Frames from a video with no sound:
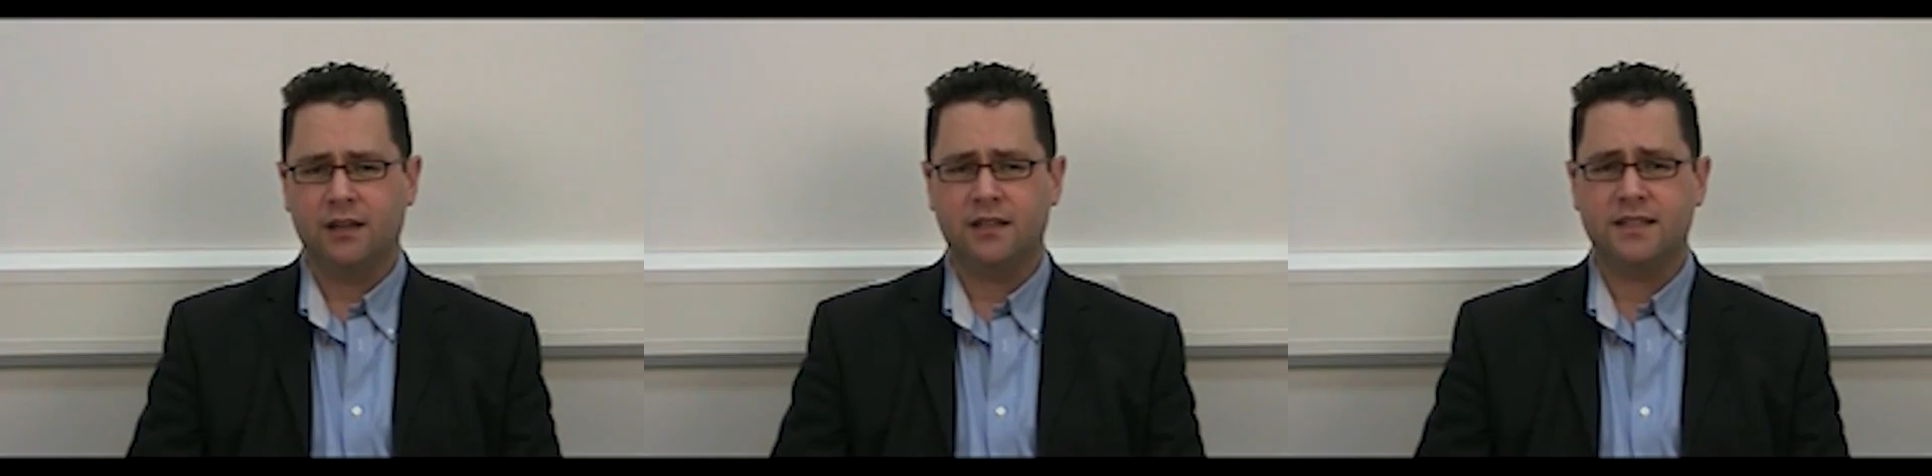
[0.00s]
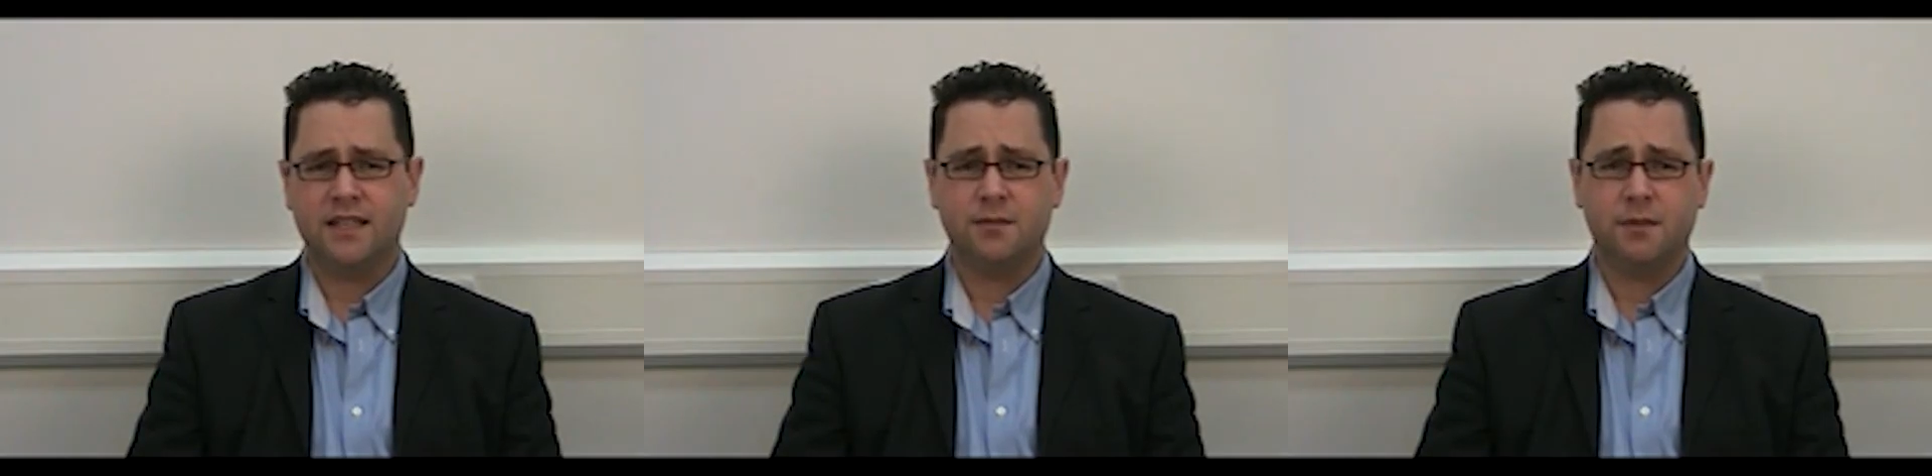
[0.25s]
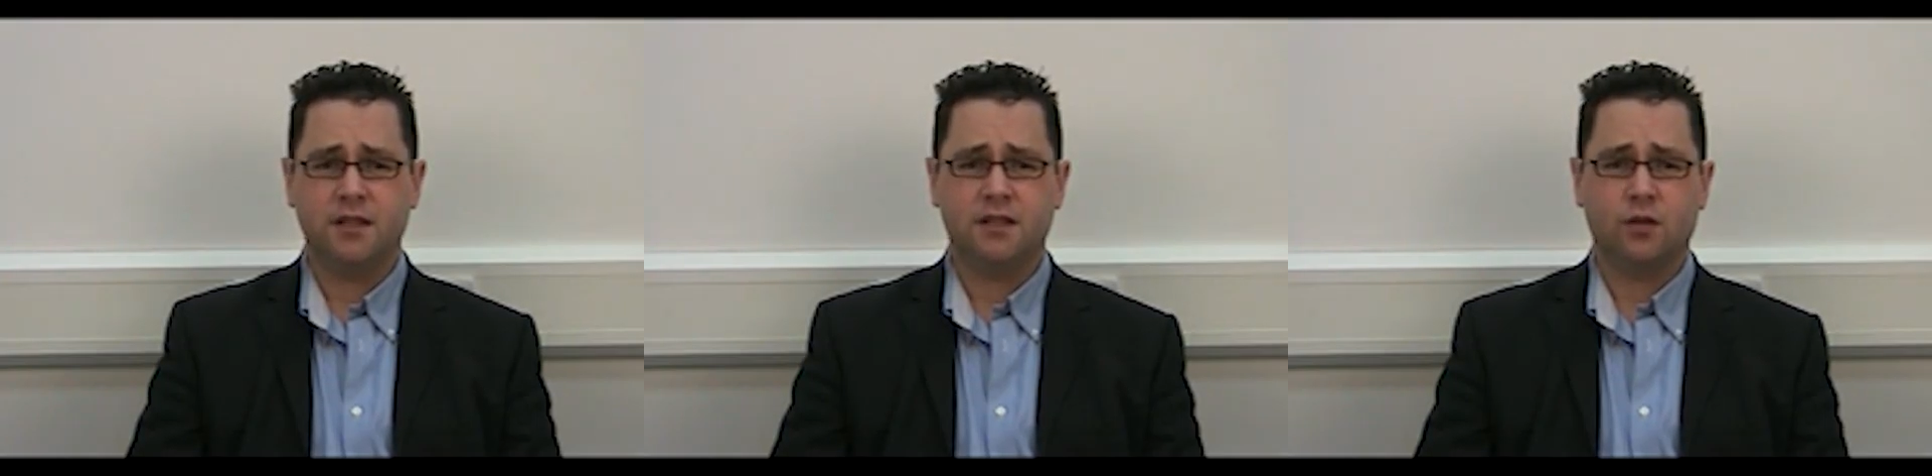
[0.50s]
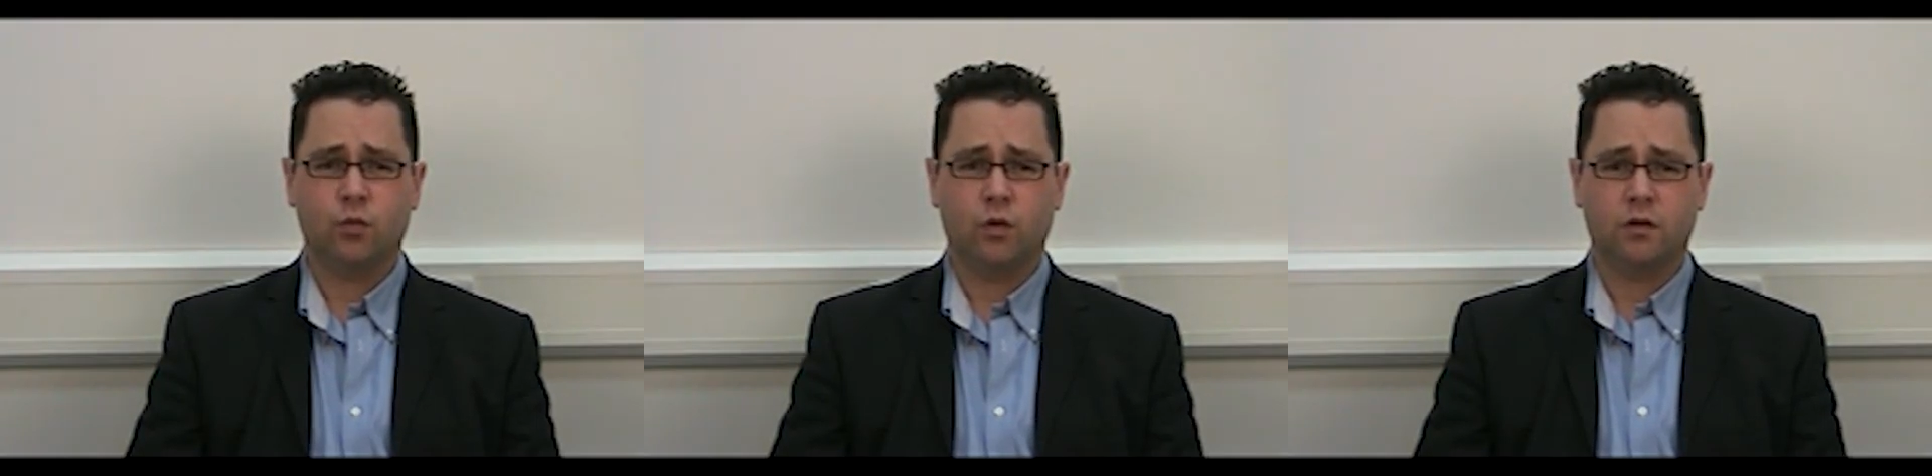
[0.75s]
It is
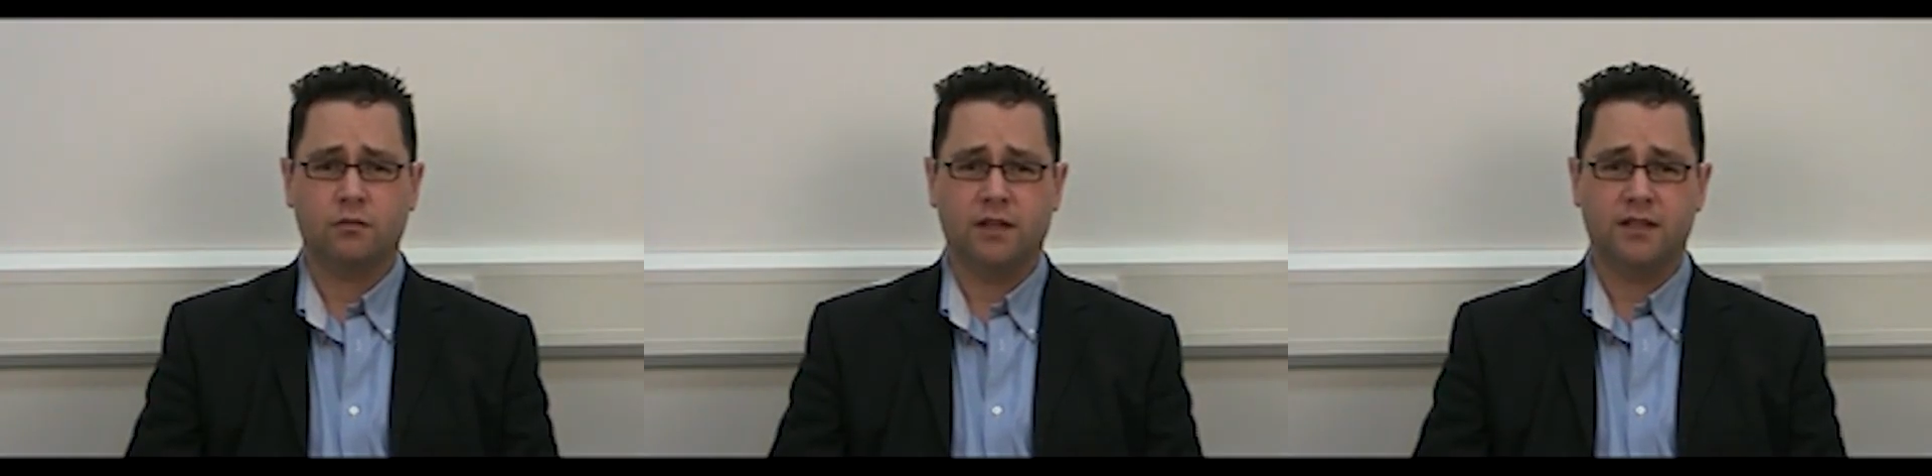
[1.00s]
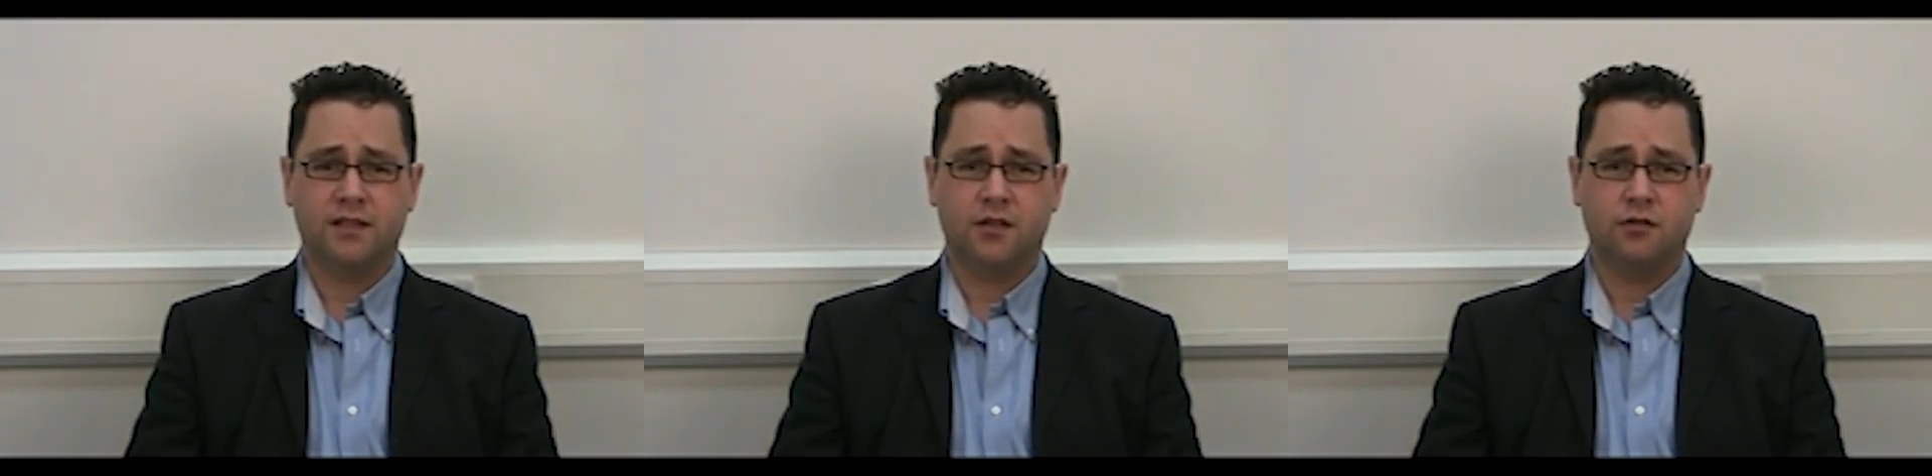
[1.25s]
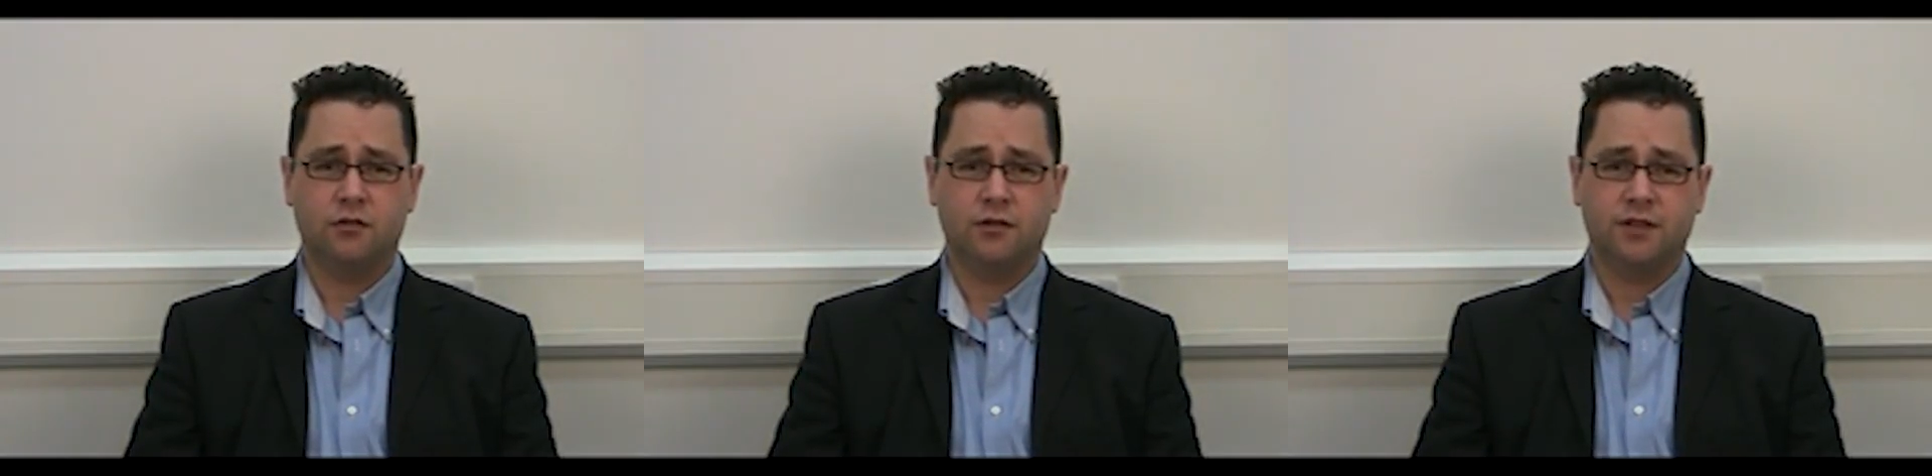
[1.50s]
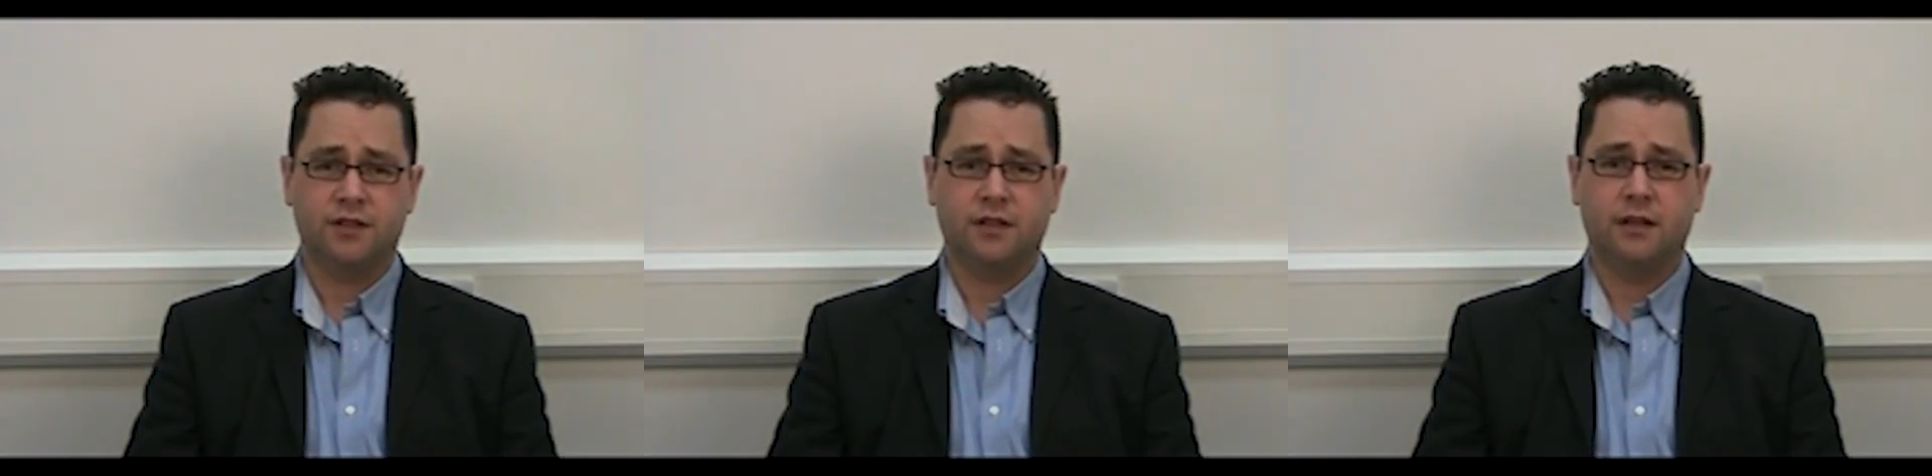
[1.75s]
estimated that work-related
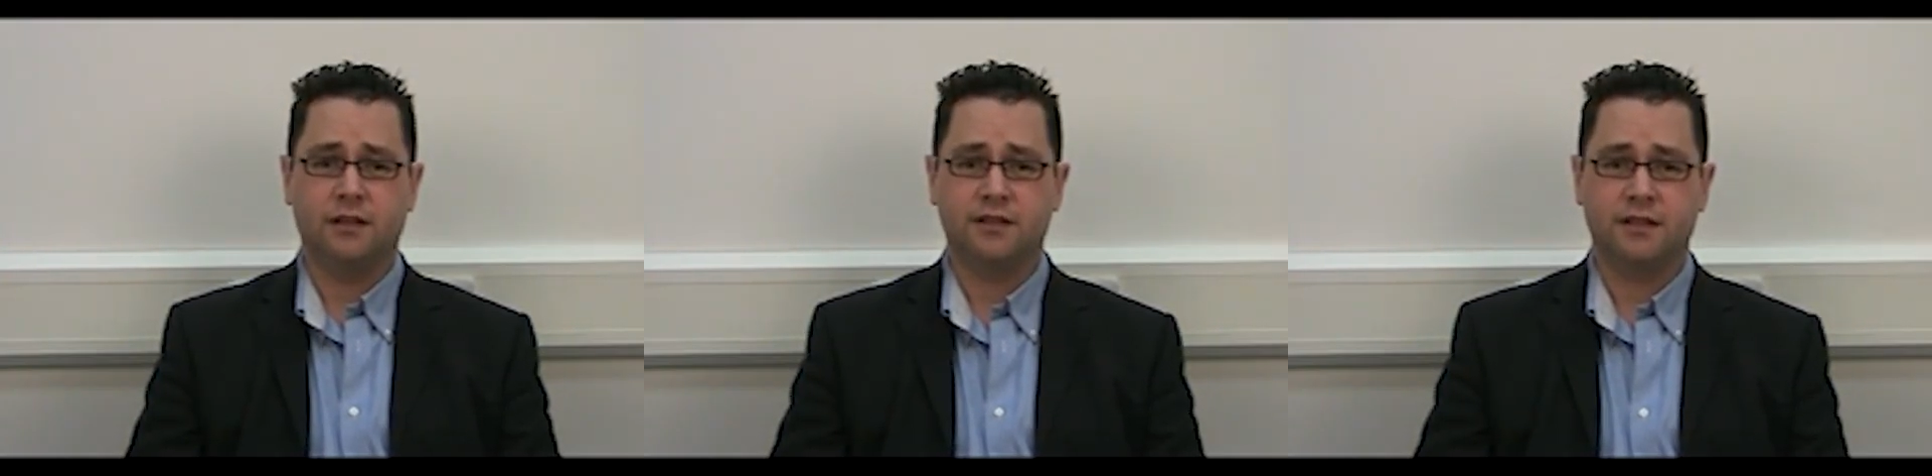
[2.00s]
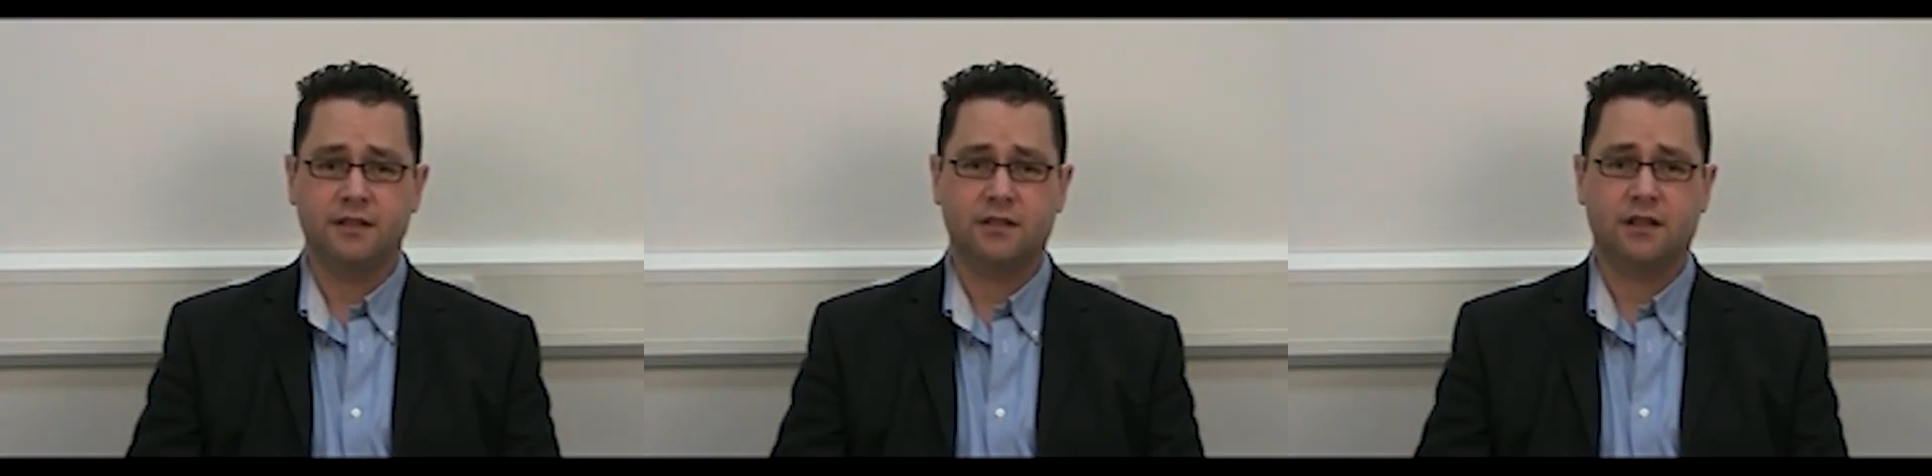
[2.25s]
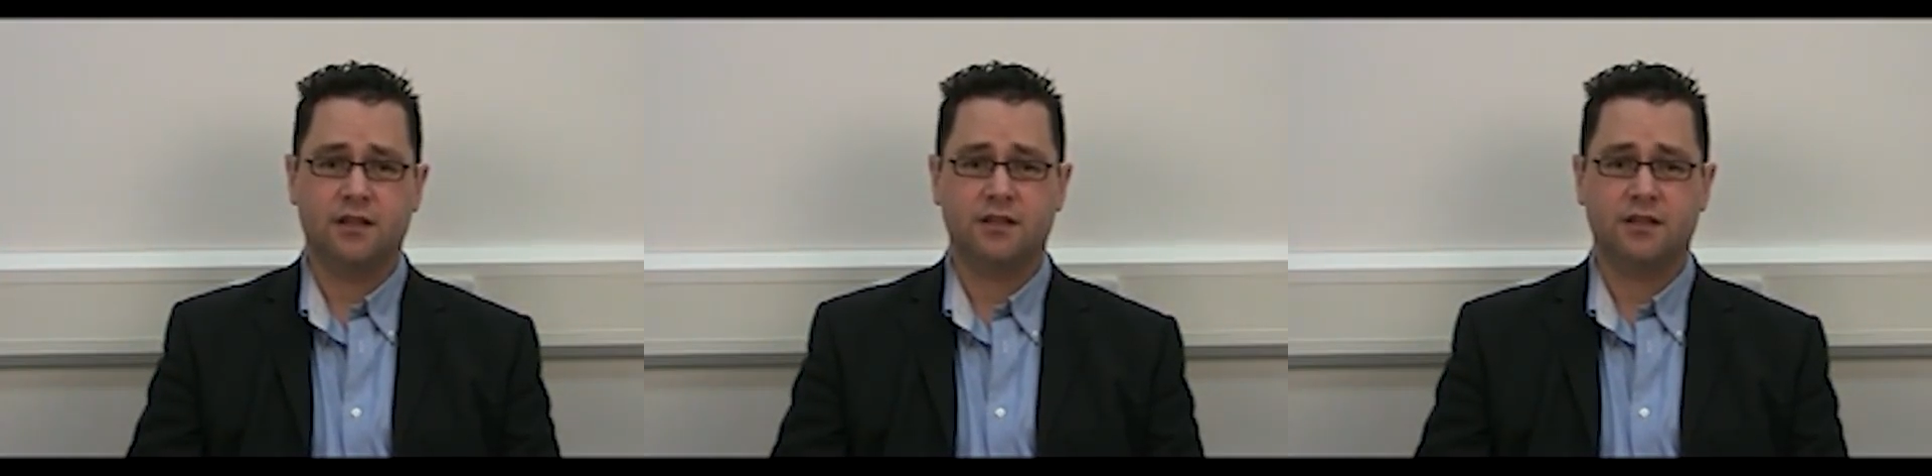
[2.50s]
injuries and illnesses